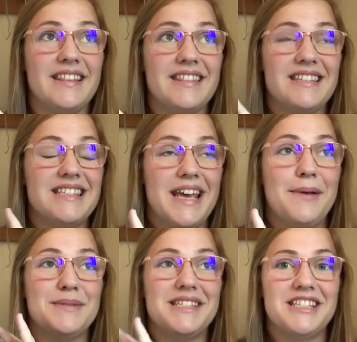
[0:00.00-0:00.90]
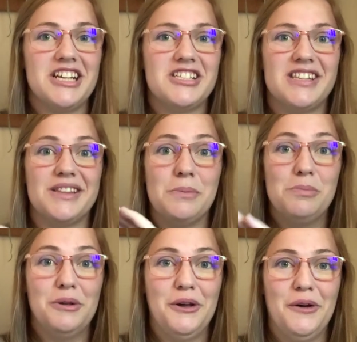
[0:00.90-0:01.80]
the same stitch that the
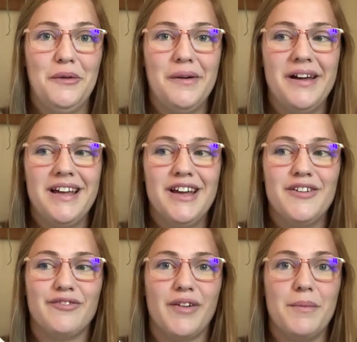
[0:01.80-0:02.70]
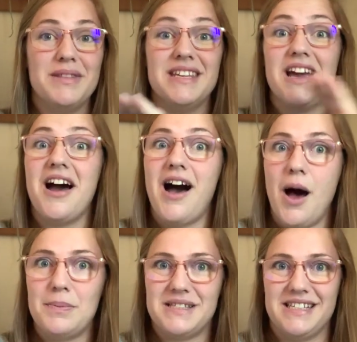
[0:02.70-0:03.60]
blue from the
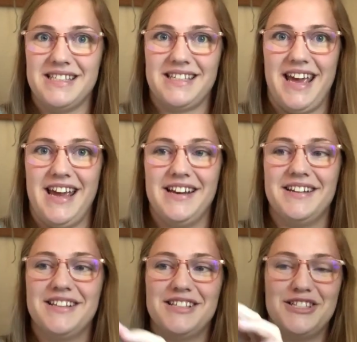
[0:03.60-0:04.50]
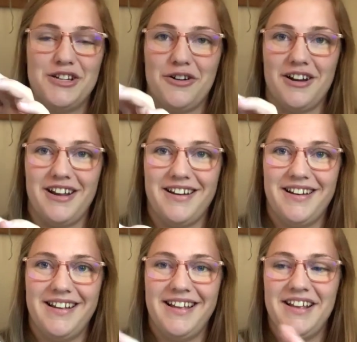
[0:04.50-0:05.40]
opposite skein started.
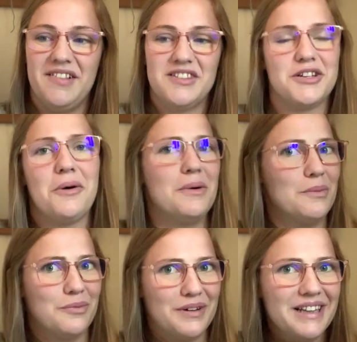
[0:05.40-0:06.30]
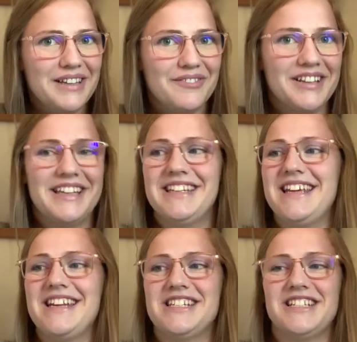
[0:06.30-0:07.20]
So really, really
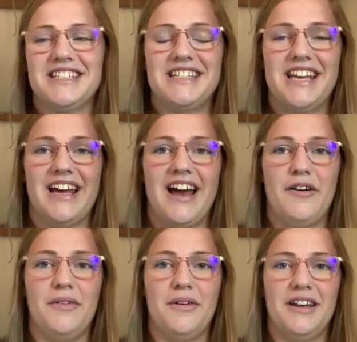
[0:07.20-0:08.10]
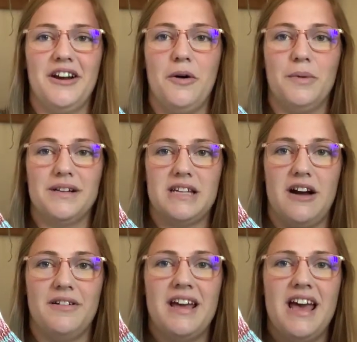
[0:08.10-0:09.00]
neat to just see how it all worked
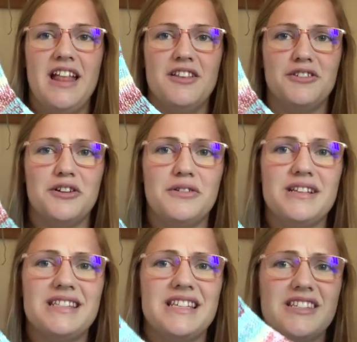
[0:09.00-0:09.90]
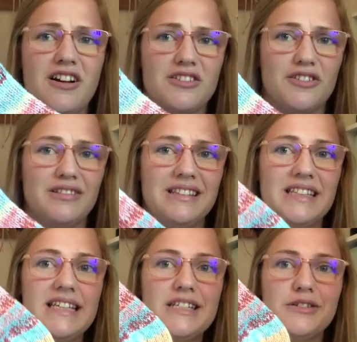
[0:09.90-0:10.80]
out. And you'll notice these socks are
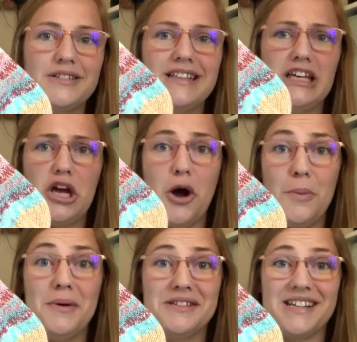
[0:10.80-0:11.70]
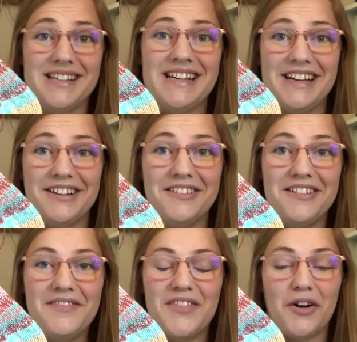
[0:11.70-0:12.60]
literally almost
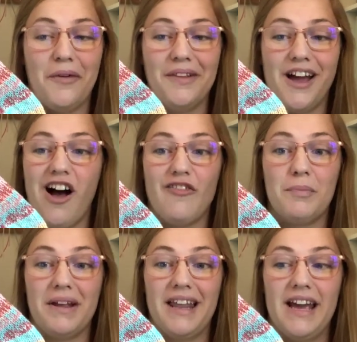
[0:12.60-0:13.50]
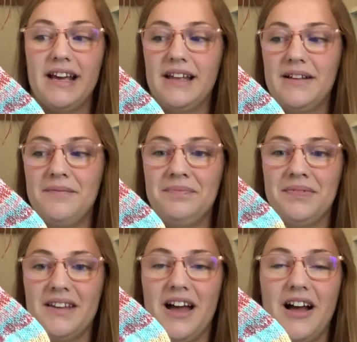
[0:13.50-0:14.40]
identical. They're only off by like
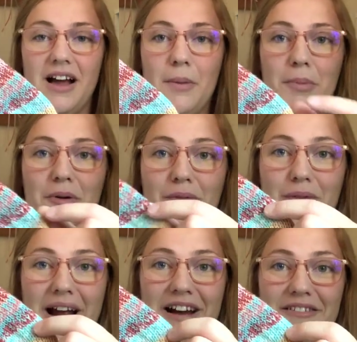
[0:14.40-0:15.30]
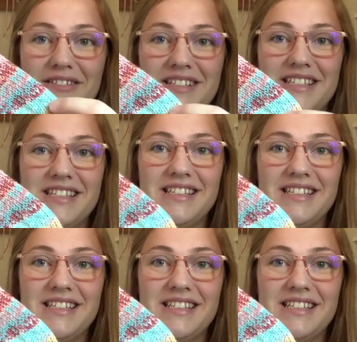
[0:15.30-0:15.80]
a couple rounds.